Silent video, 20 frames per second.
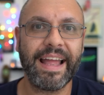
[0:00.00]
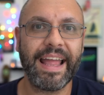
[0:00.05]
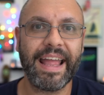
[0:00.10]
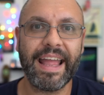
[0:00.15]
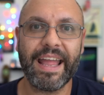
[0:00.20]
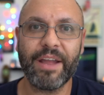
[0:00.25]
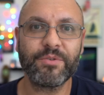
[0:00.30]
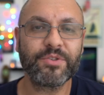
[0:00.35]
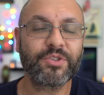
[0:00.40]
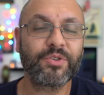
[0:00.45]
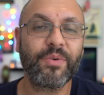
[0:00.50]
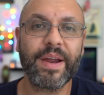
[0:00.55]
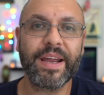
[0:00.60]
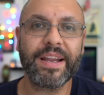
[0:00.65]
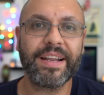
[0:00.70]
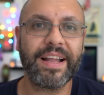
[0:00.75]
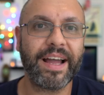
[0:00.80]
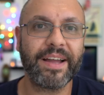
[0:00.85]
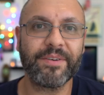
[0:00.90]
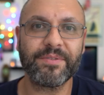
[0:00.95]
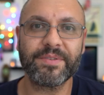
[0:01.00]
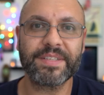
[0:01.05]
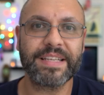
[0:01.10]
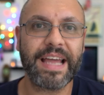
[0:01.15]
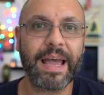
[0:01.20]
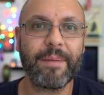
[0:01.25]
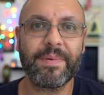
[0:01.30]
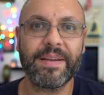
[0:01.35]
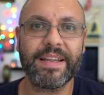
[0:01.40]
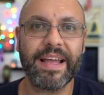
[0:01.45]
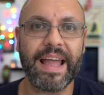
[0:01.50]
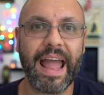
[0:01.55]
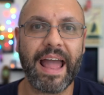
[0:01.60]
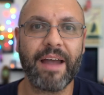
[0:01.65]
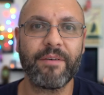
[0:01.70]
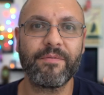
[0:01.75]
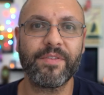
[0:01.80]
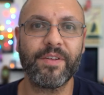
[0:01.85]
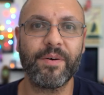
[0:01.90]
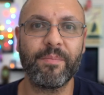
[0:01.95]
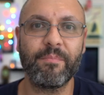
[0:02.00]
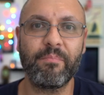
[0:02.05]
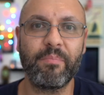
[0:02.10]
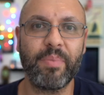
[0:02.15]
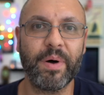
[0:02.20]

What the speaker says: it was great. I was happy to have them,